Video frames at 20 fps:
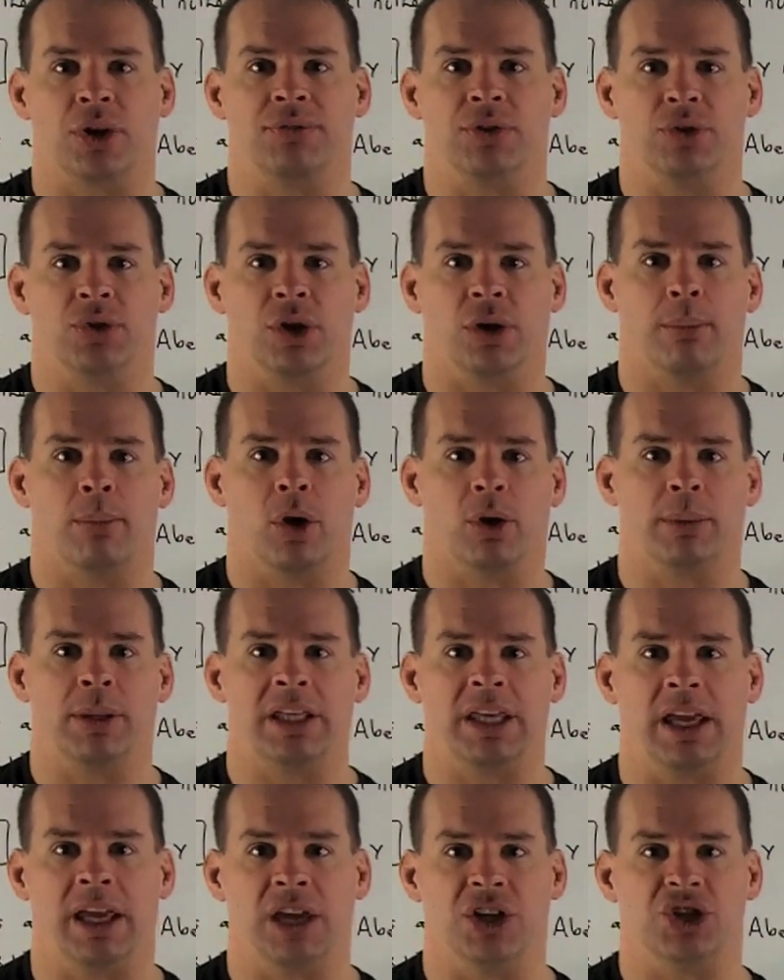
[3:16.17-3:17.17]
if you do your
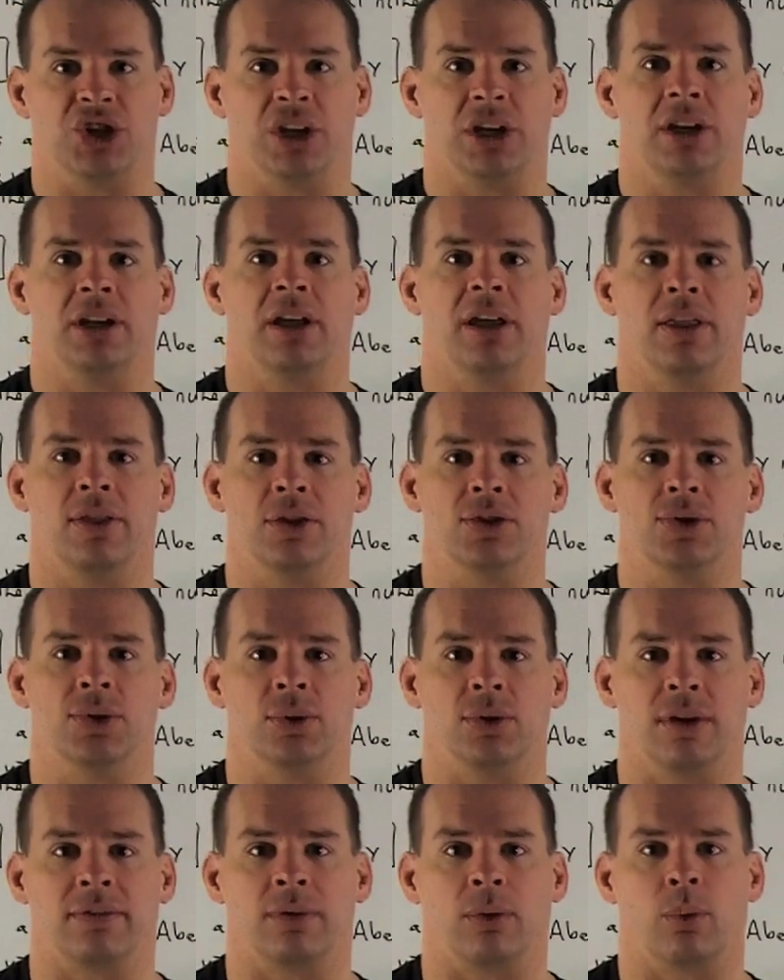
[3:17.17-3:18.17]
multiplication in the
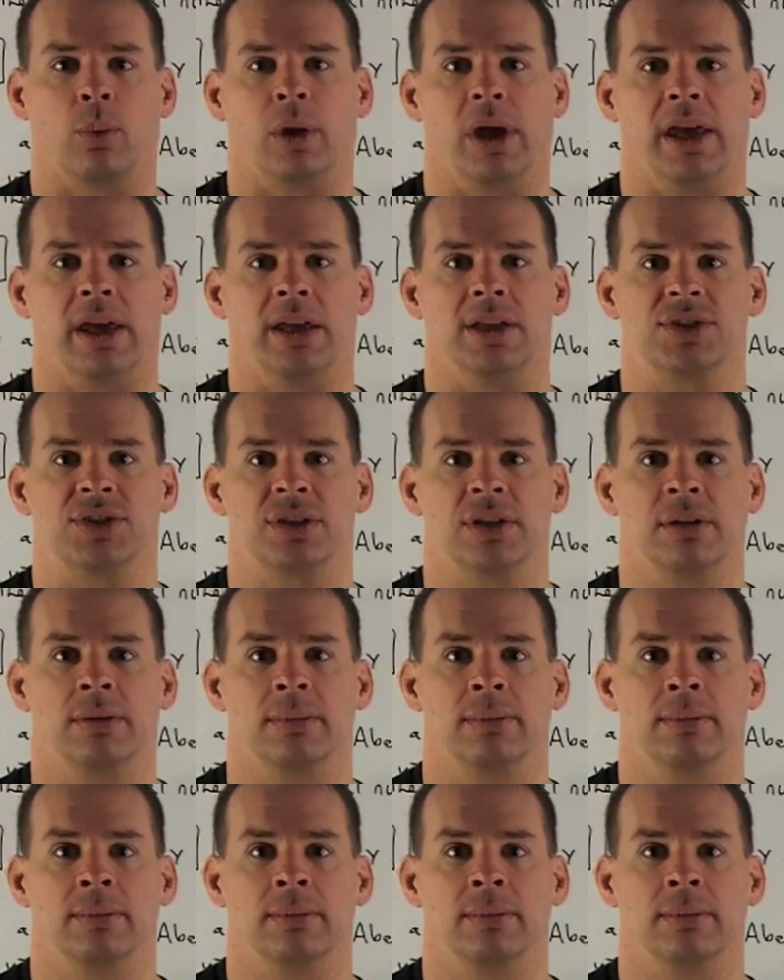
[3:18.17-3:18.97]
two different ways.